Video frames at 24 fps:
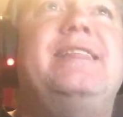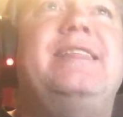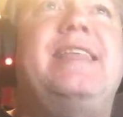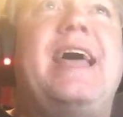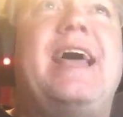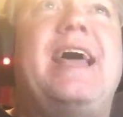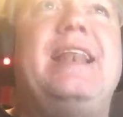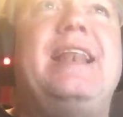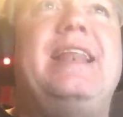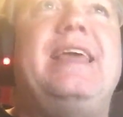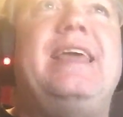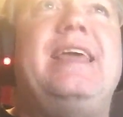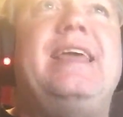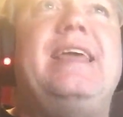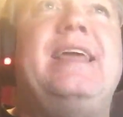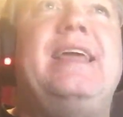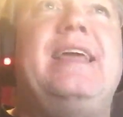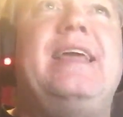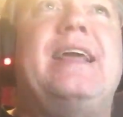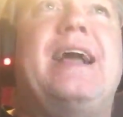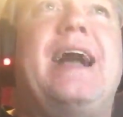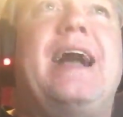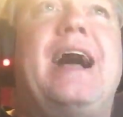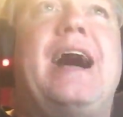
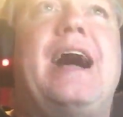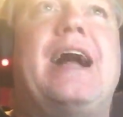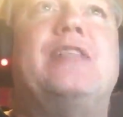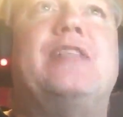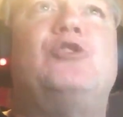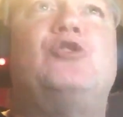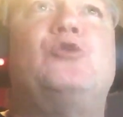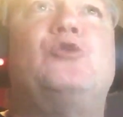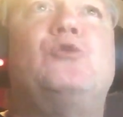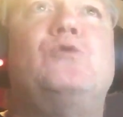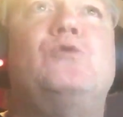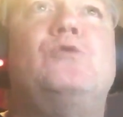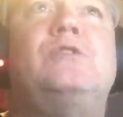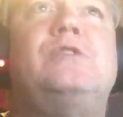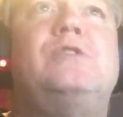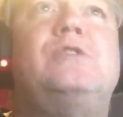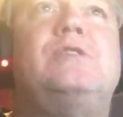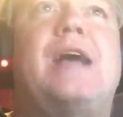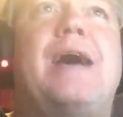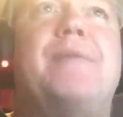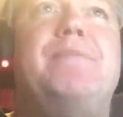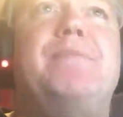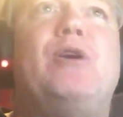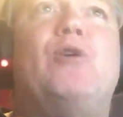dile a
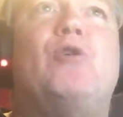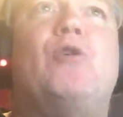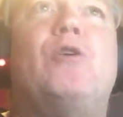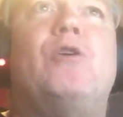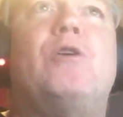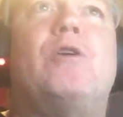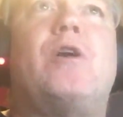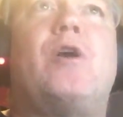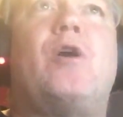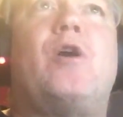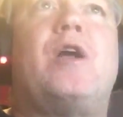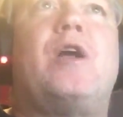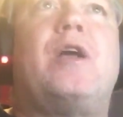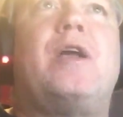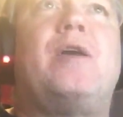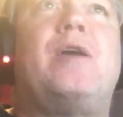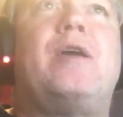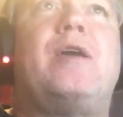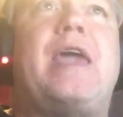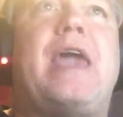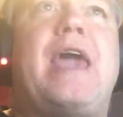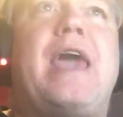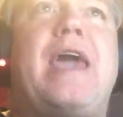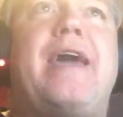tus amigos
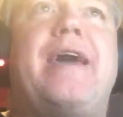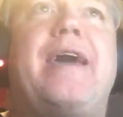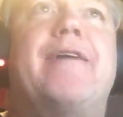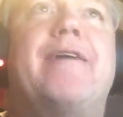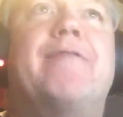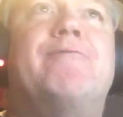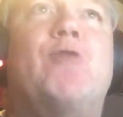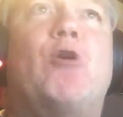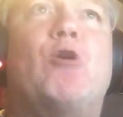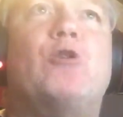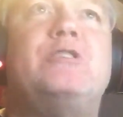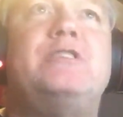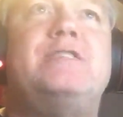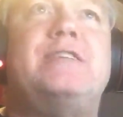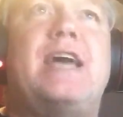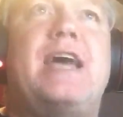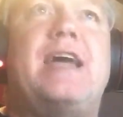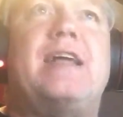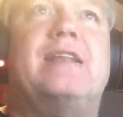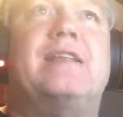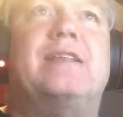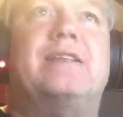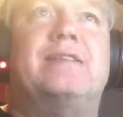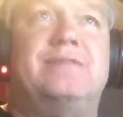que
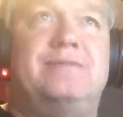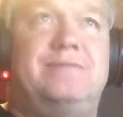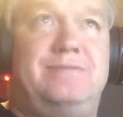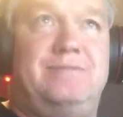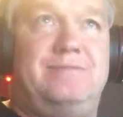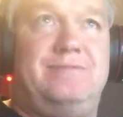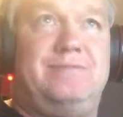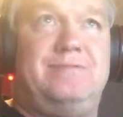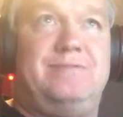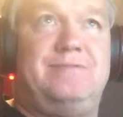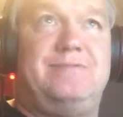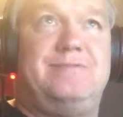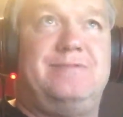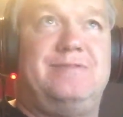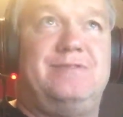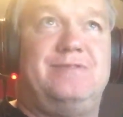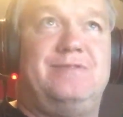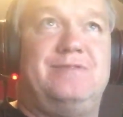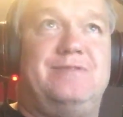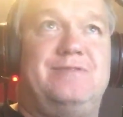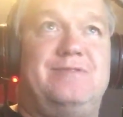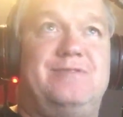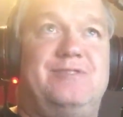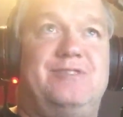voten.
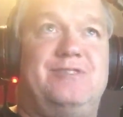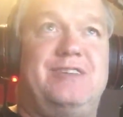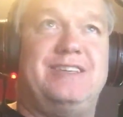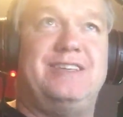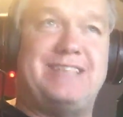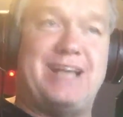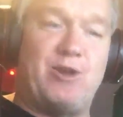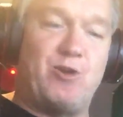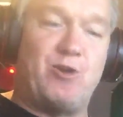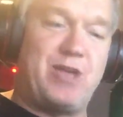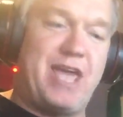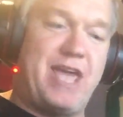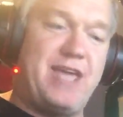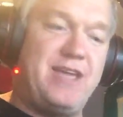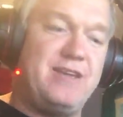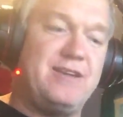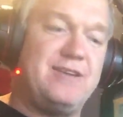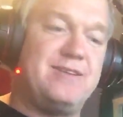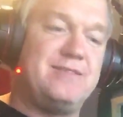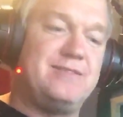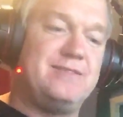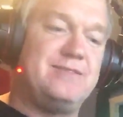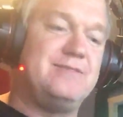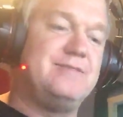Is that
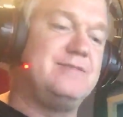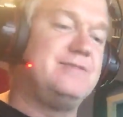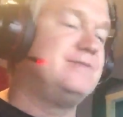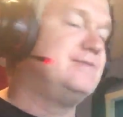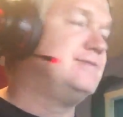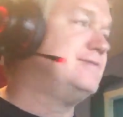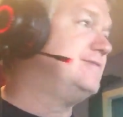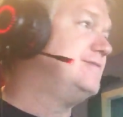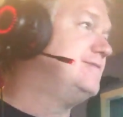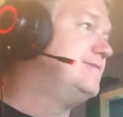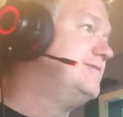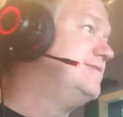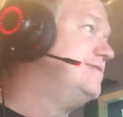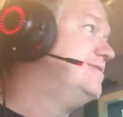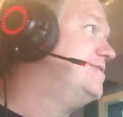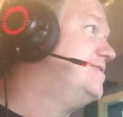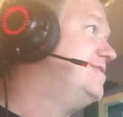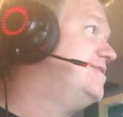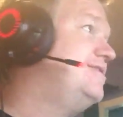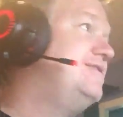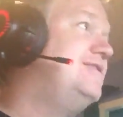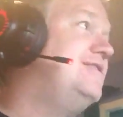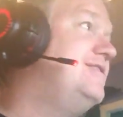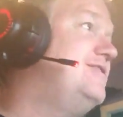okay?
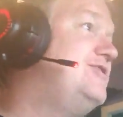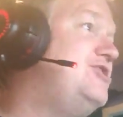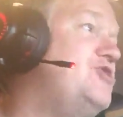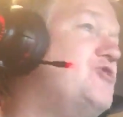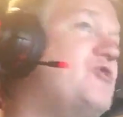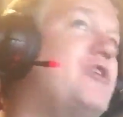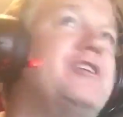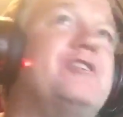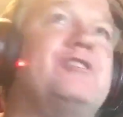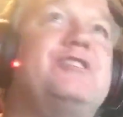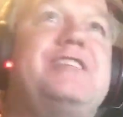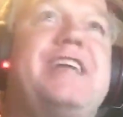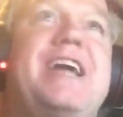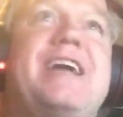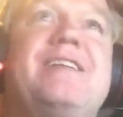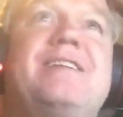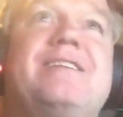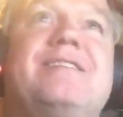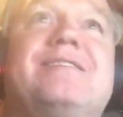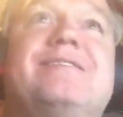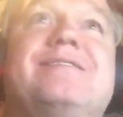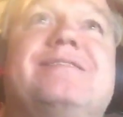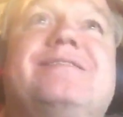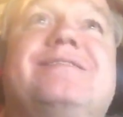Do you
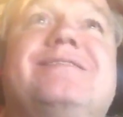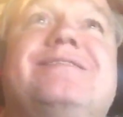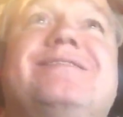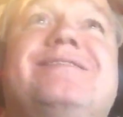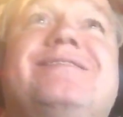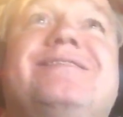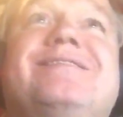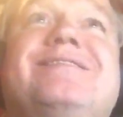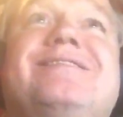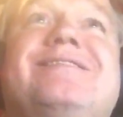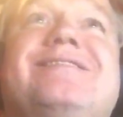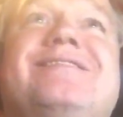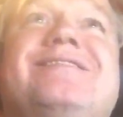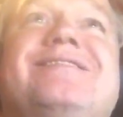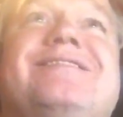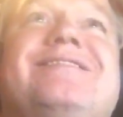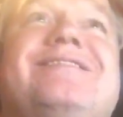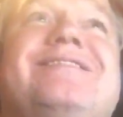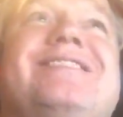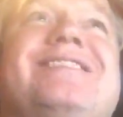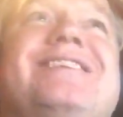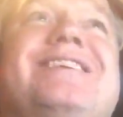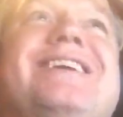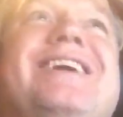understand?
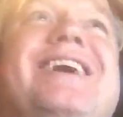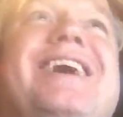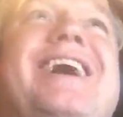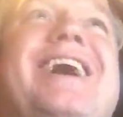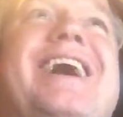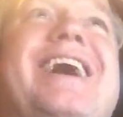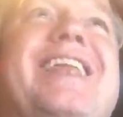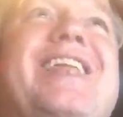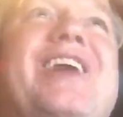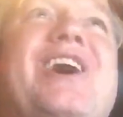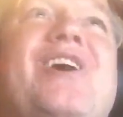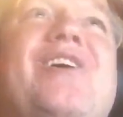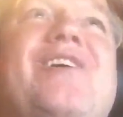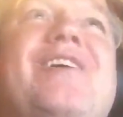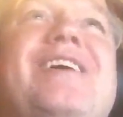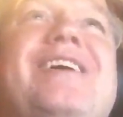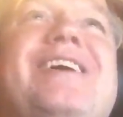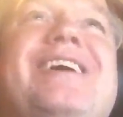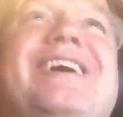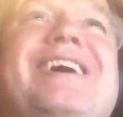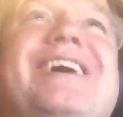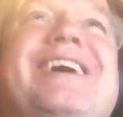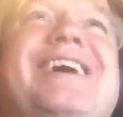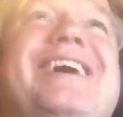
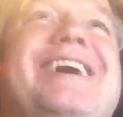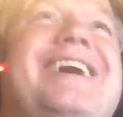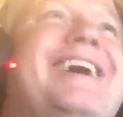Hello?